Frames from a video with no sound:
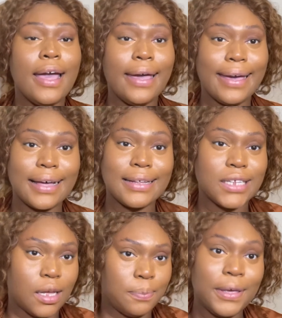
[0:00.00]

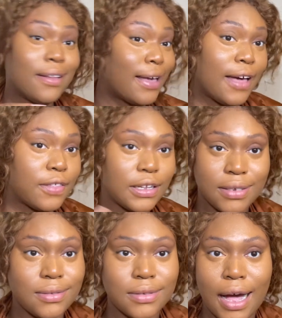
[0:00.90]
And being Catholic
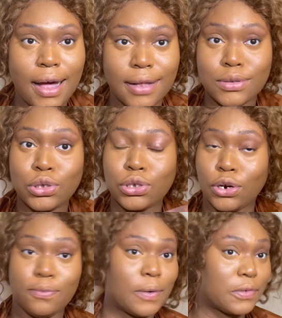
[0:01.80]
did not
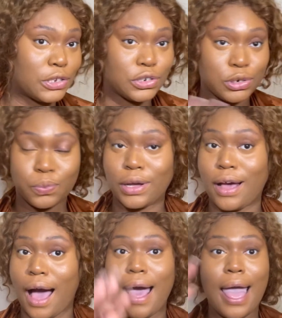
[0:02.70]
serve my relationship with
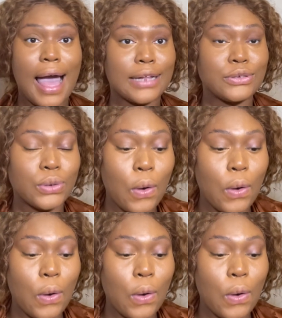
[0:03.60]
God at